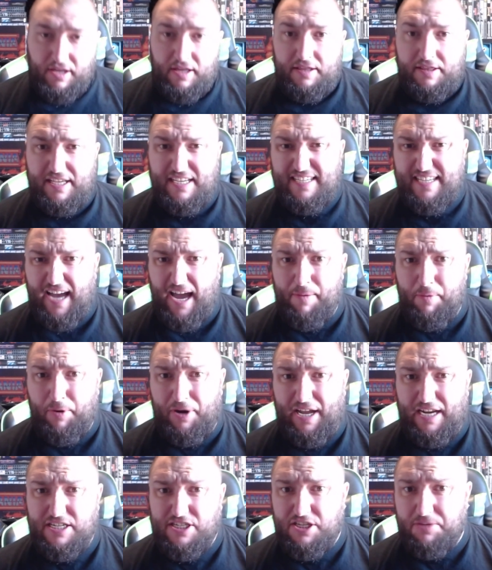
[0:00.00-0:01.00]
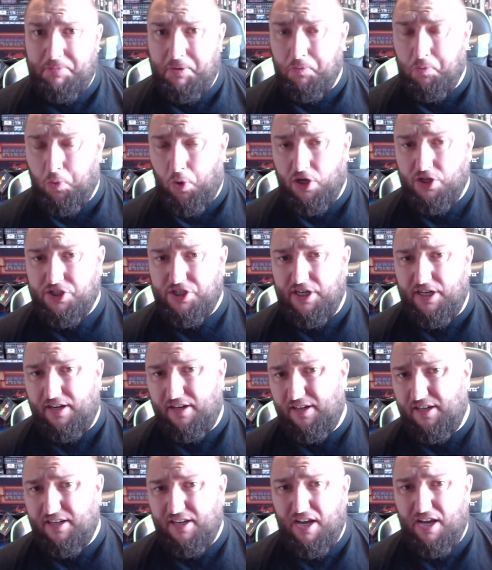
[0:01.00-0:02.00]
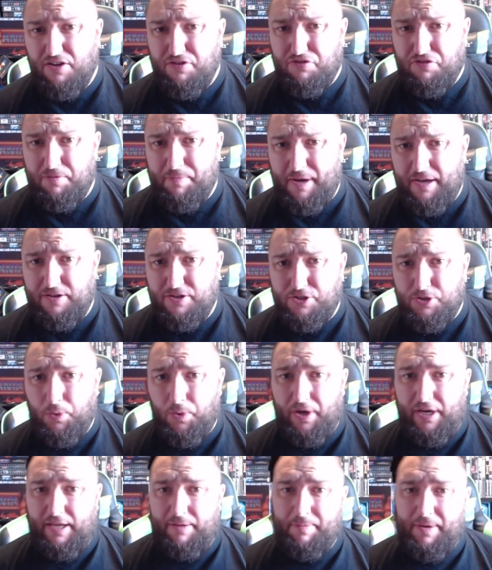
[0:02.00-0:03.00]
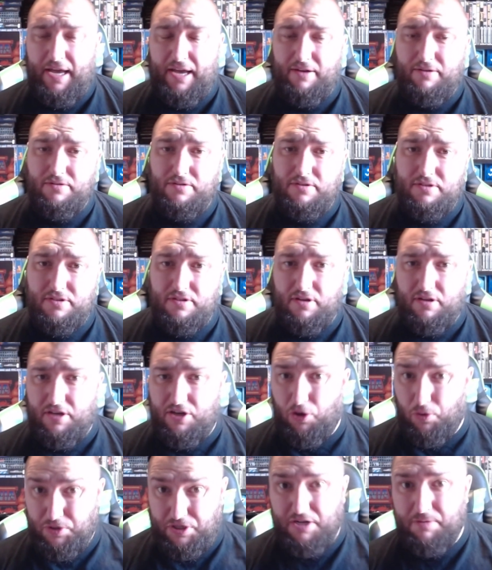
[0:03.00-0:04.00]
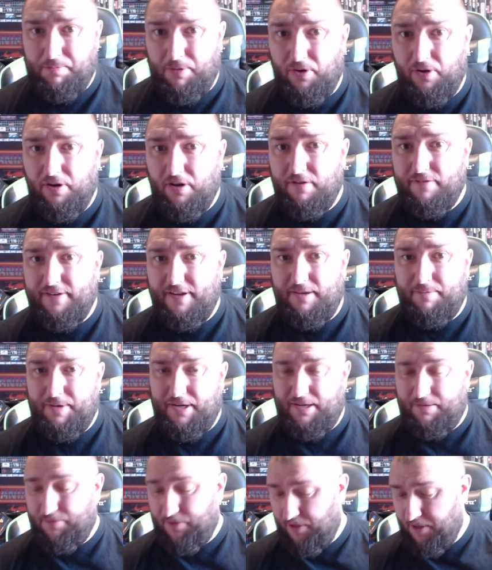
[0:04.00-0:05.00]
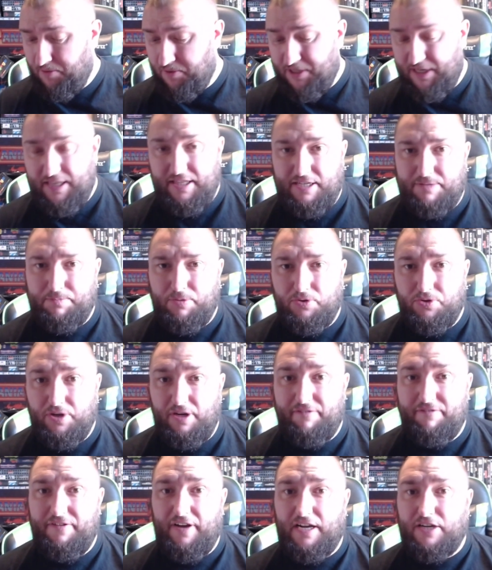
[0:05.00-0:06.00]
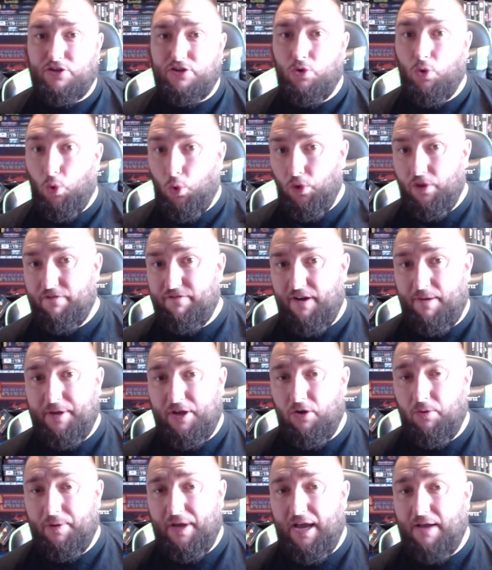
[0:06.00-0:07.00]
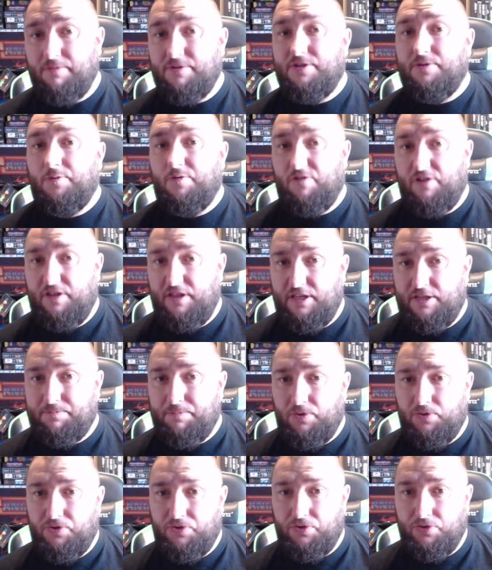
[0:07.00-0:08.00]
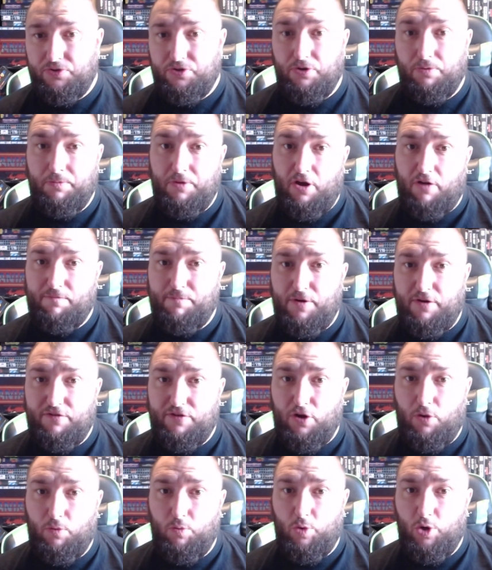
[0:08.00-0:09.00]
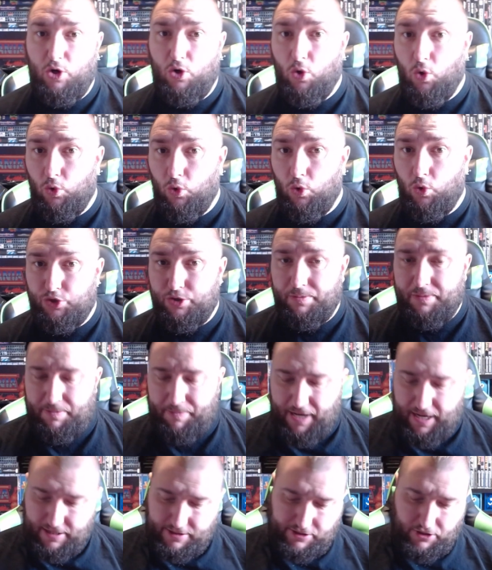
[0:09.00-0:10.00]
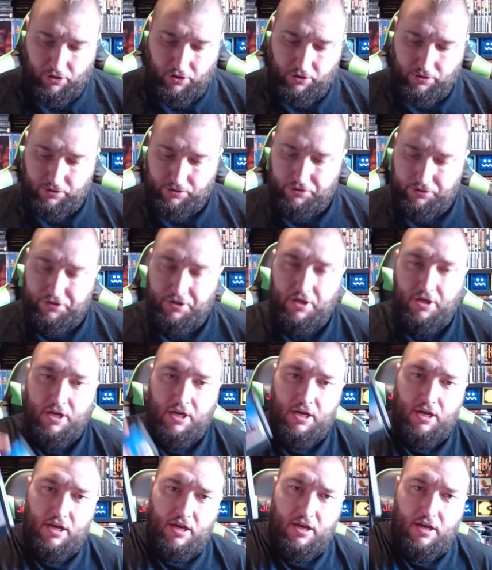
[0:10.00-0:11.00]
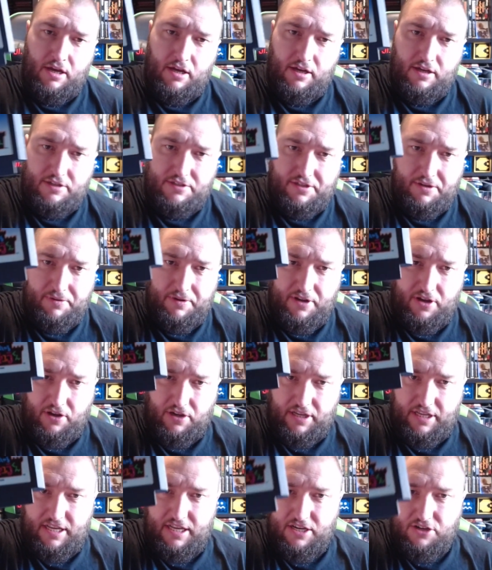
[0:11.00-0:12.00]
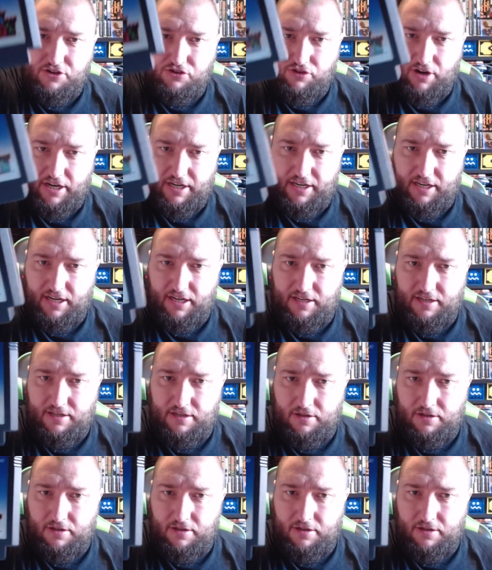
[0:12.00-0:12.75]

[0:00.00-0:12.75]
This game I'd actually been watching, and it goes for about twenty pounds. And I was going to buy it off eBay, but it was in this bundle. In fact, all the Famicom games that were in this bundle, some that I've moved on, were all some of the better titles. Uh, so we got Kid Dracula.